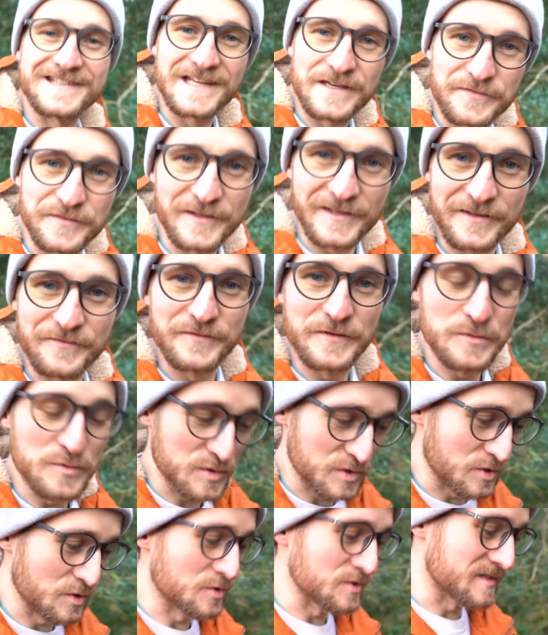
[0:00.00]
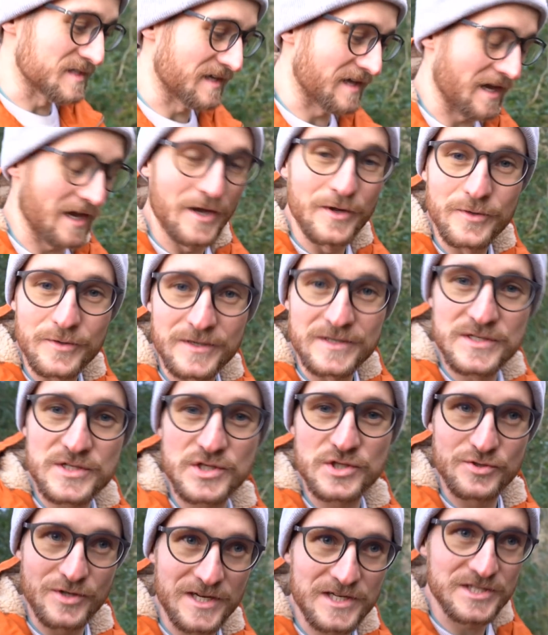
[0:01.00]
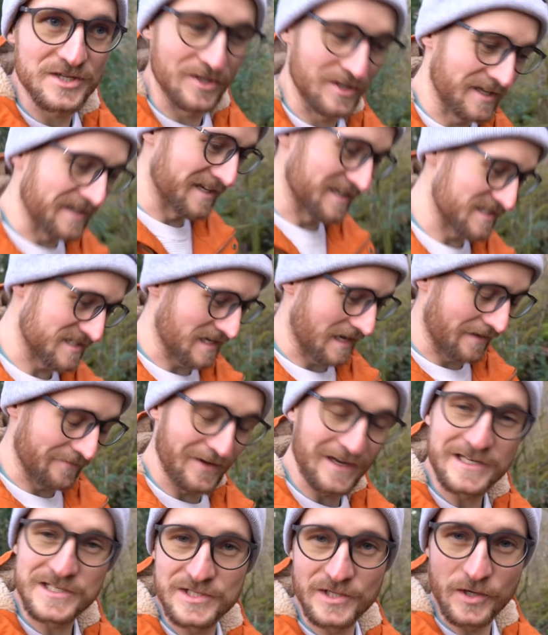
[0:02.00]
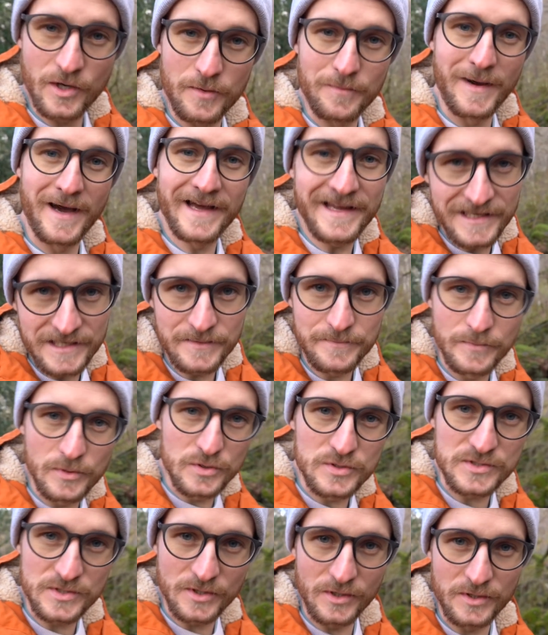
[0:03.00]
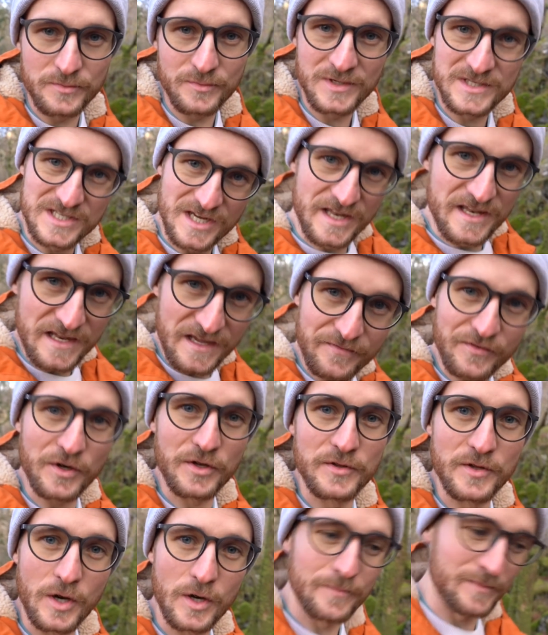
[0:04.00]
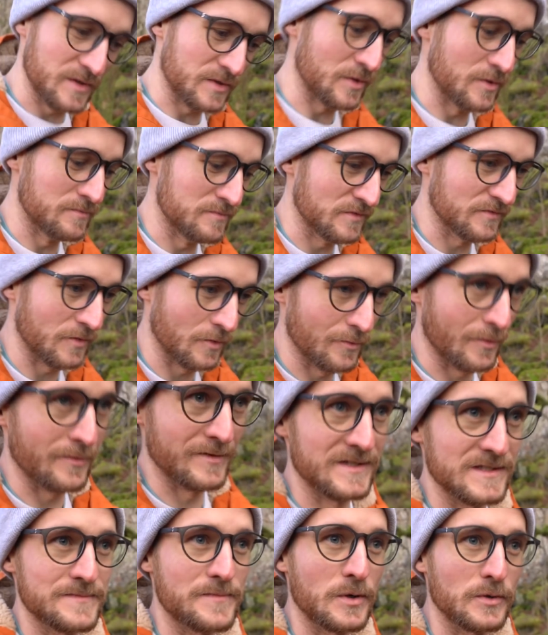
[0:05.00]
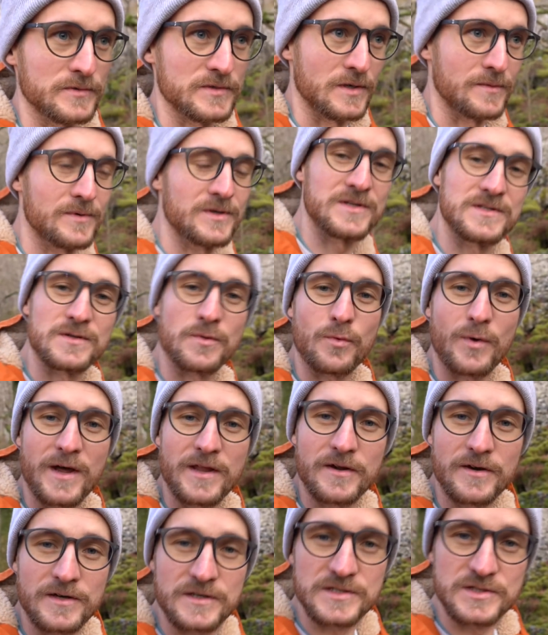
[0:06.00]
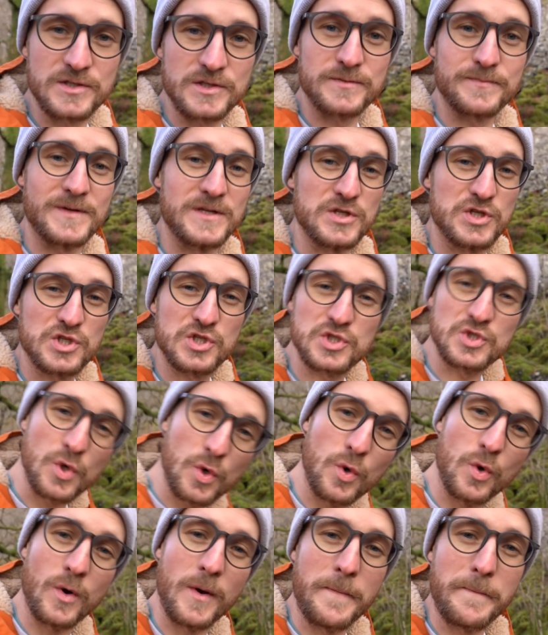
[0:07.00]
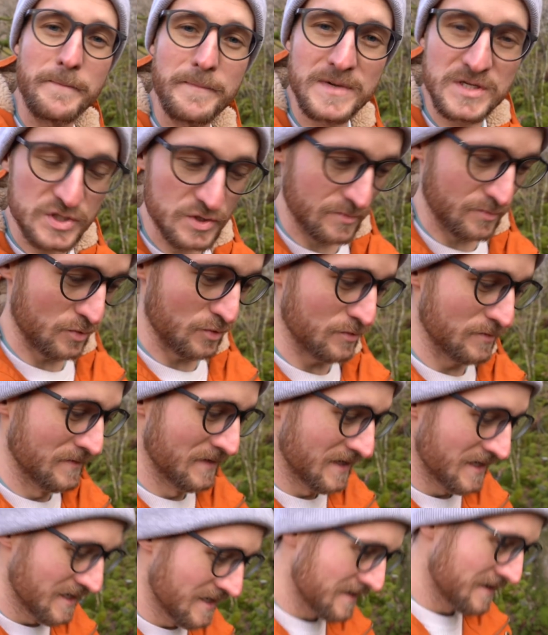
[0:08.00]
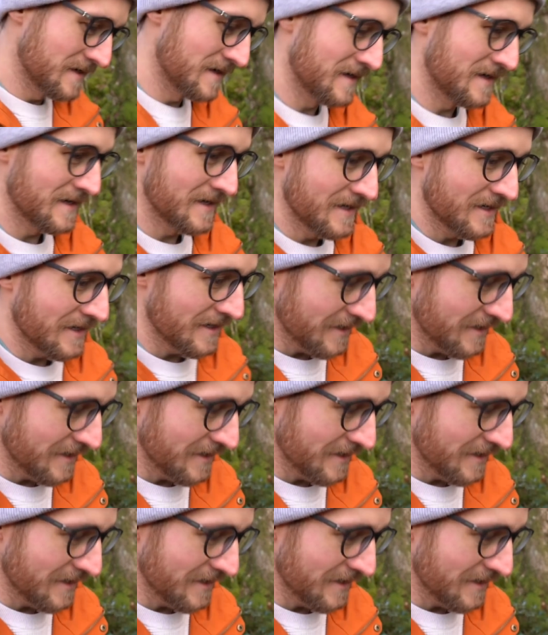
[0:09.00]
definitely feels good to get out, stretch your legs. I've actually got my hiking boots on, which I never thought I'd be doing before we went to Malta because the weather has just been so miserable. And you know